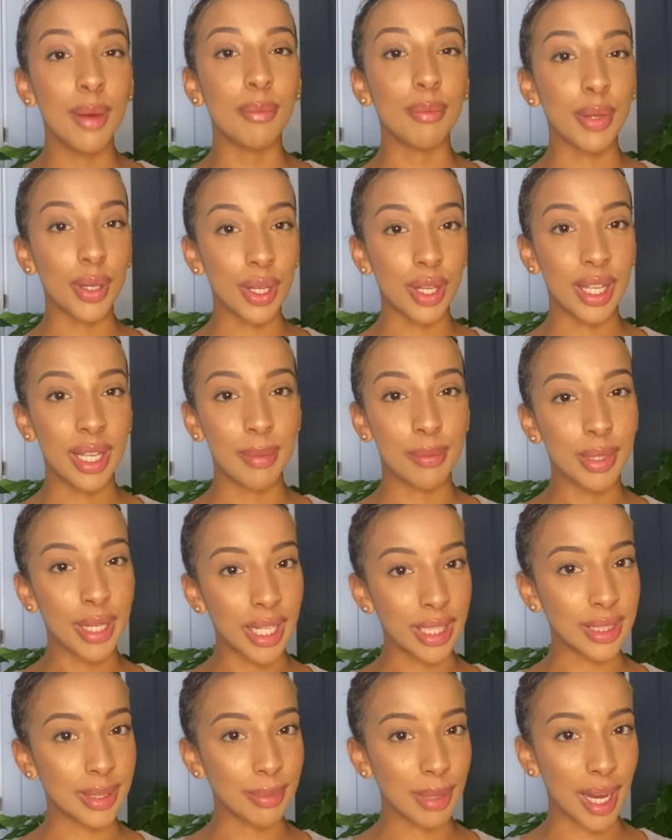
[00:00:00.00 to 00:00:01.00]
but it
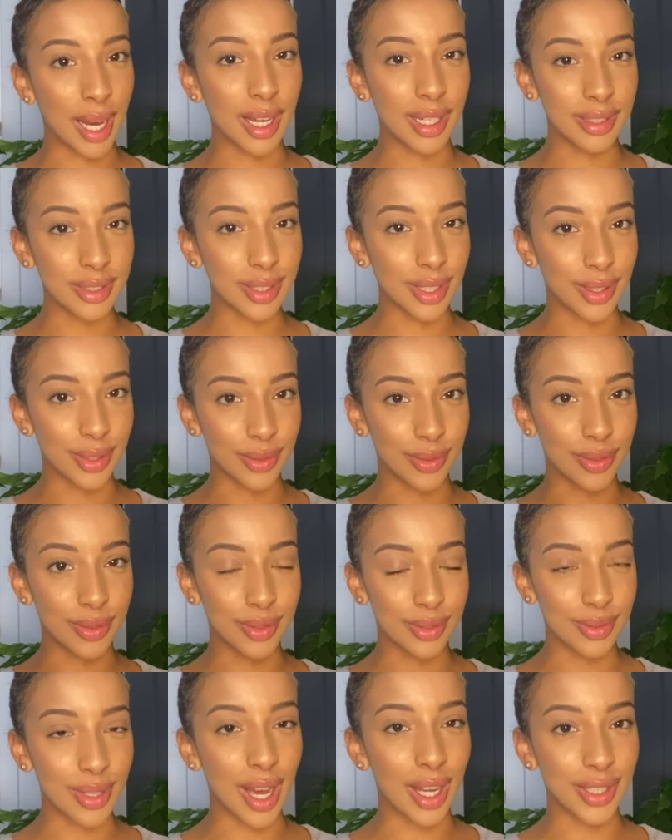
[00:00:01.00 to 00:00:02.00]
plays a part, so
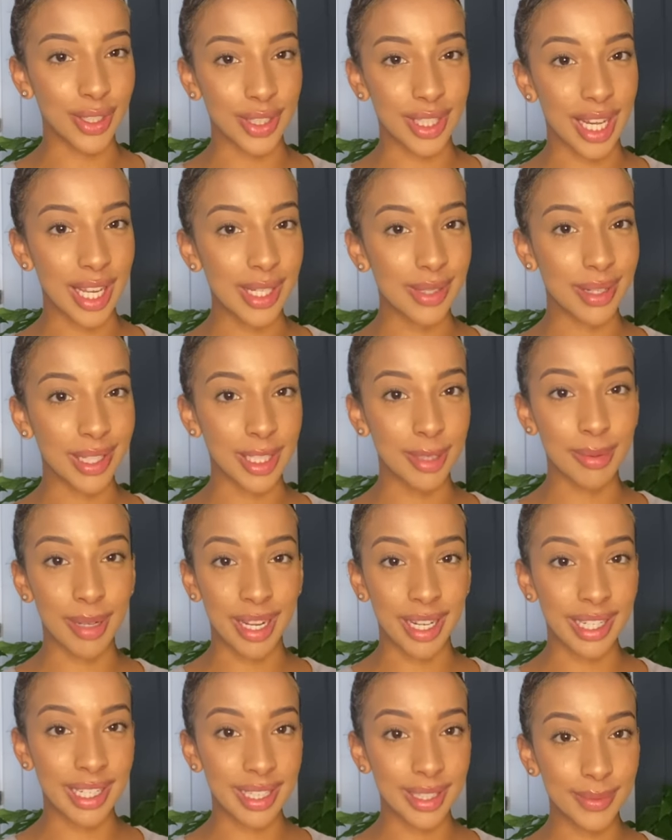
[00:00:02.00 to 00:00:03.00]
I just had to
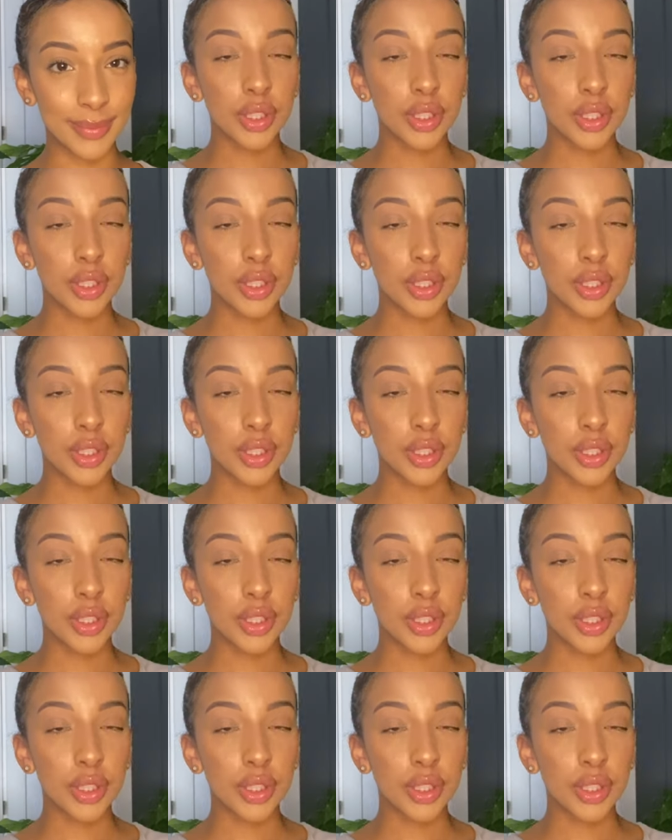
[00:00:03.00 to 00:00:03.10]
explain it.